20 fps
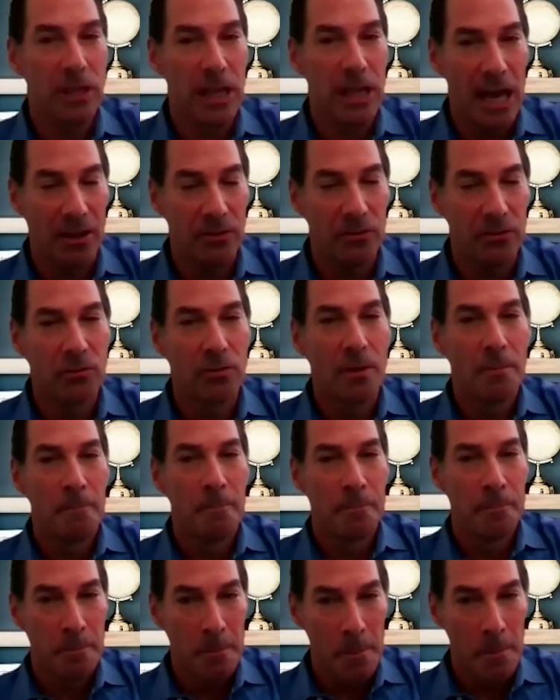bus- yes
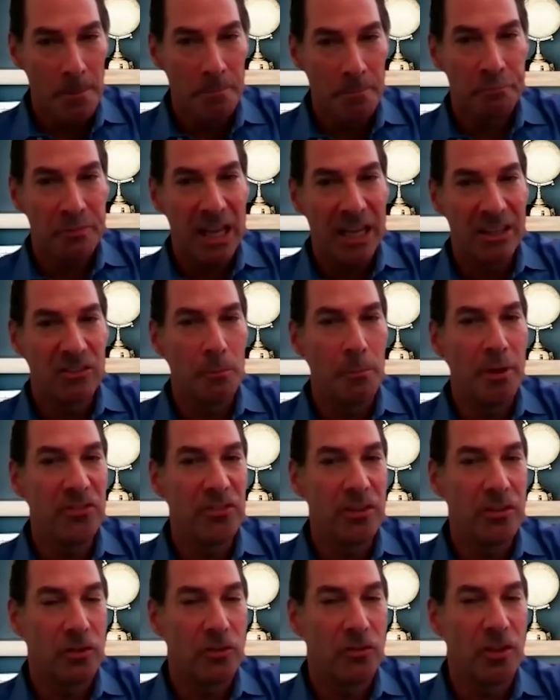it's a
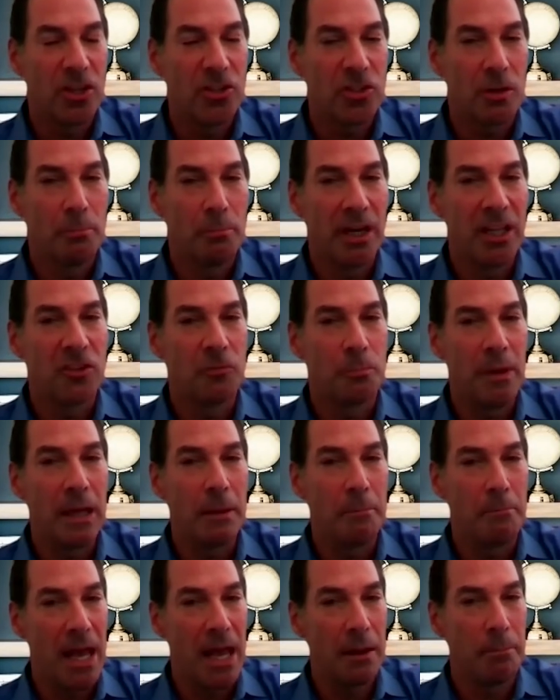business decision but it's
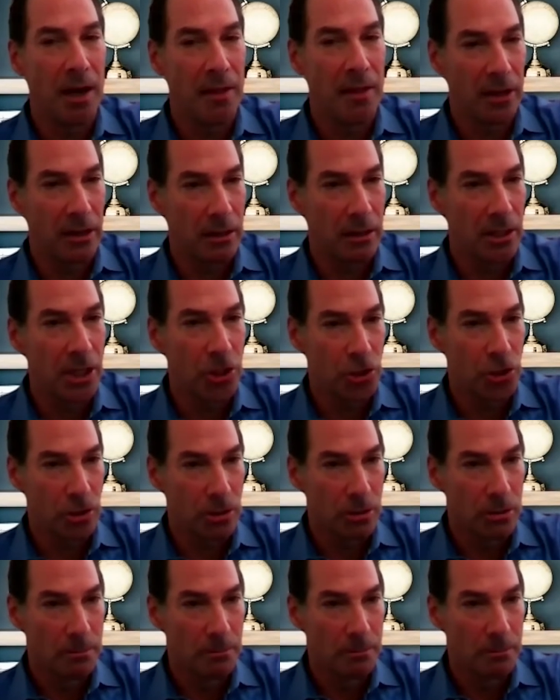being made by the clinician